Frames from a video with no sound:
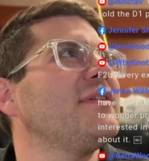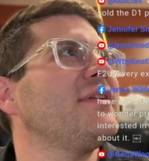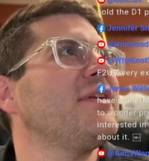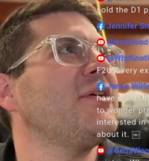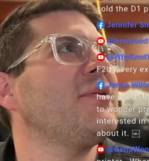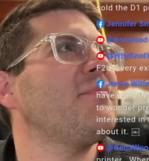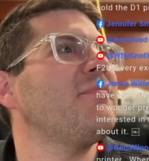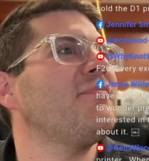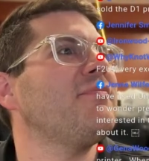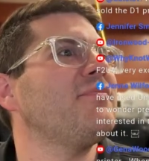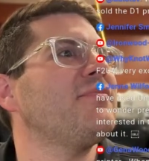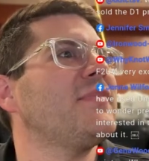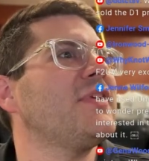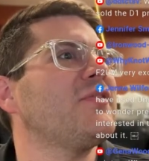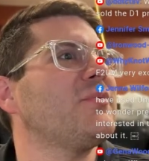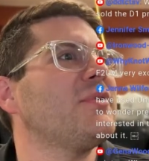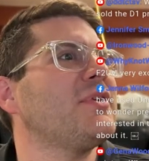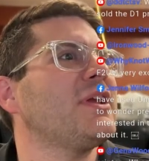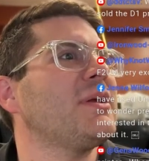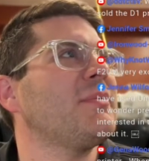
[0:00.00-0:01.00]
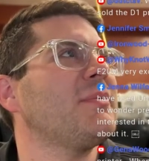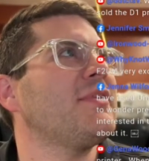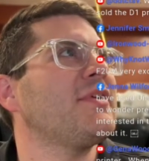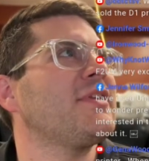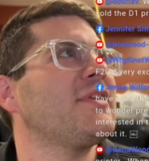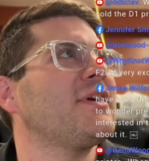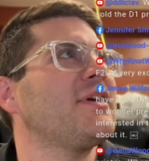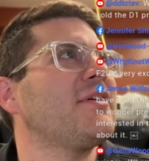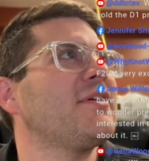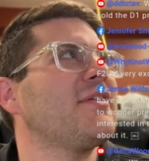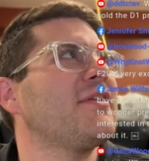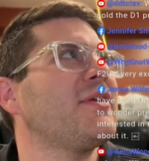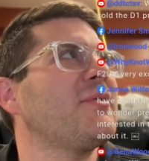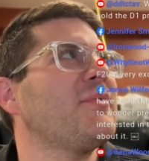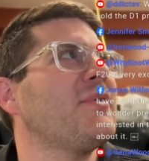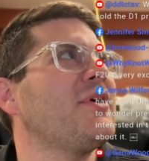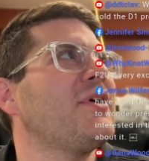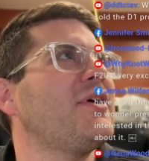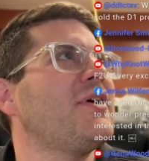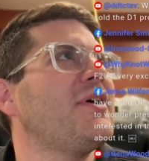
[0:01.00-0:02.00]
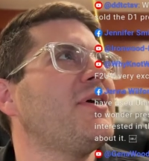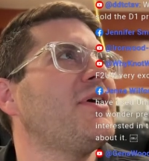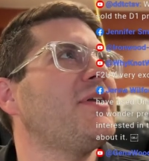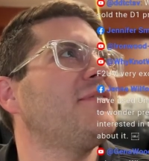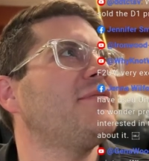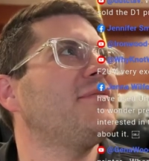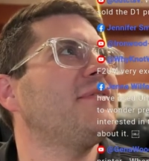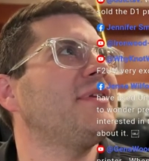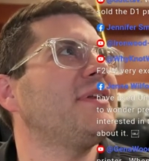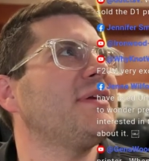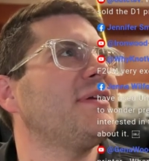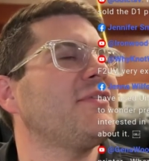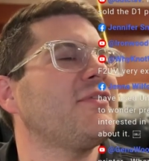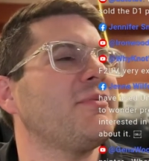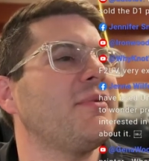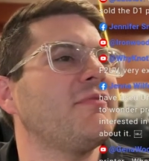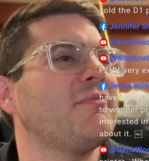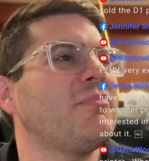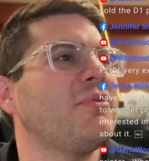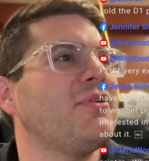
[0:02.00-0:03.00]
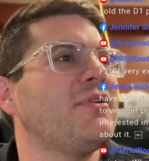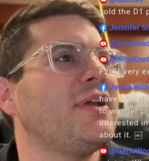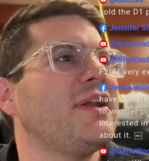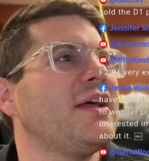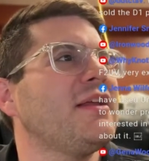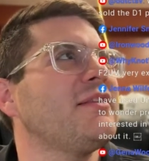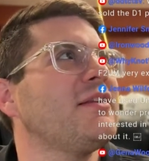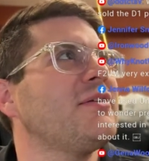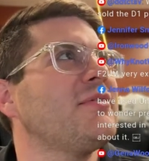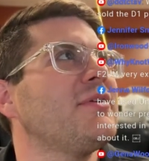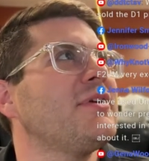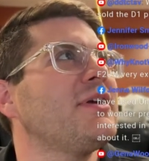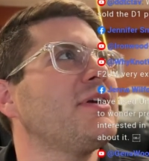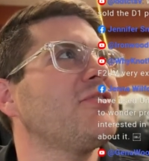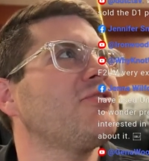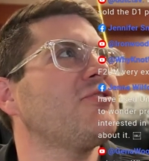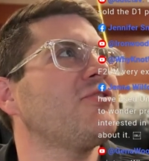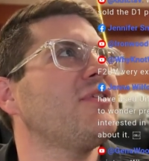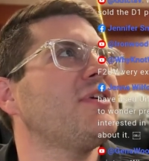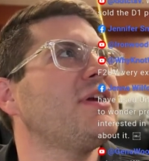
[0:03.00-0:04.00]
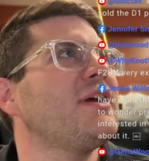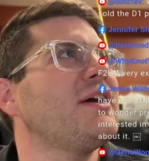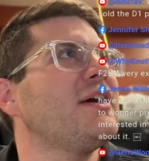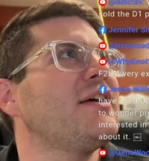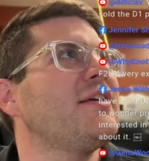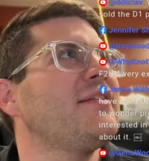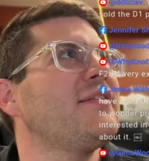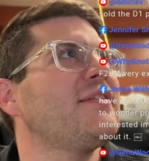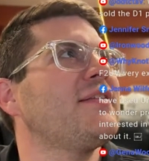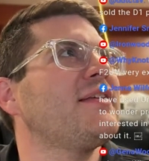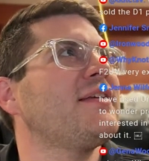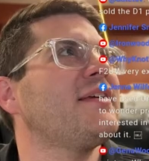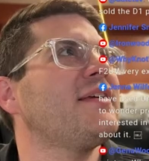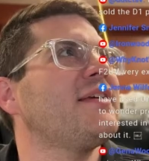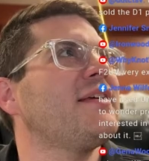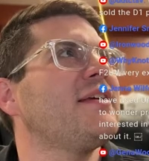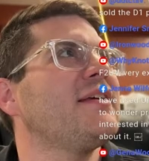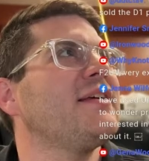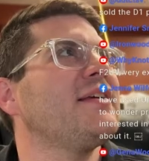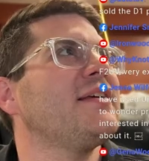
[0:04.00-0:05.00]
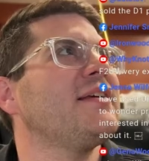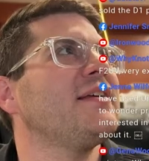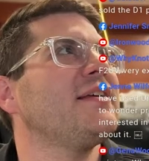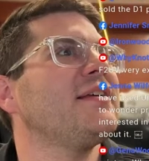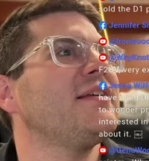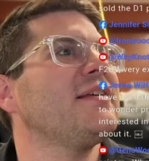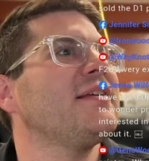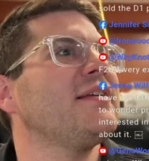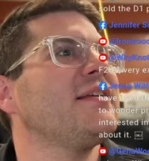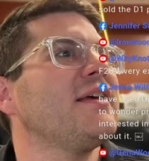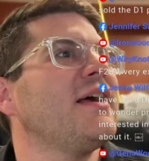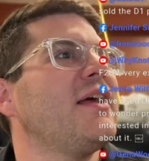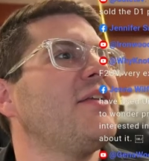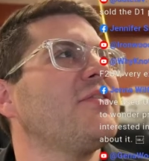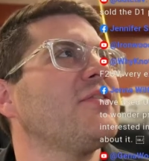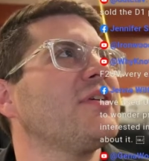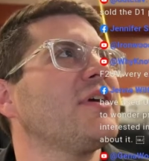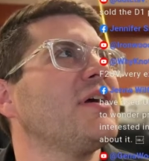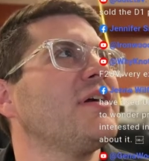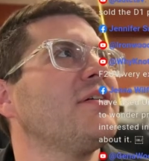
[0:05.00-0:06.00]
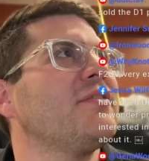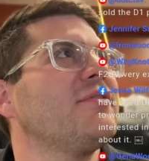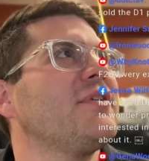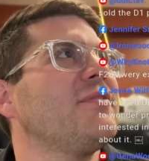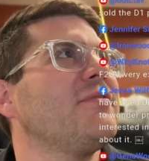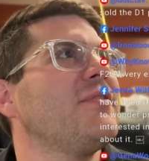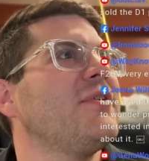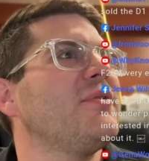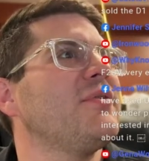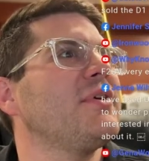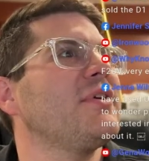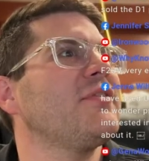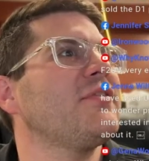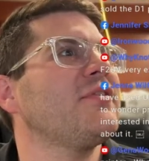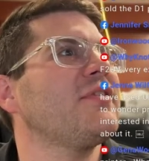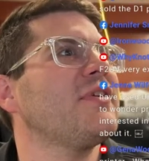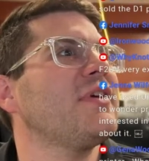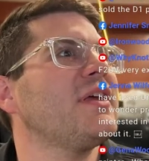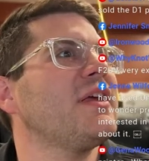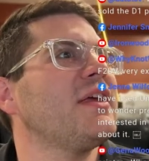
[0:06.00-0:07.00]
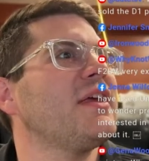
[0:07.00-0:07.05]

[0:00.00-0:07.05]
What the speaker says: Nope, doesn't want to give me the clarity that I want. So I'll pull it out there so I can show you guys. That's okay. Refocus.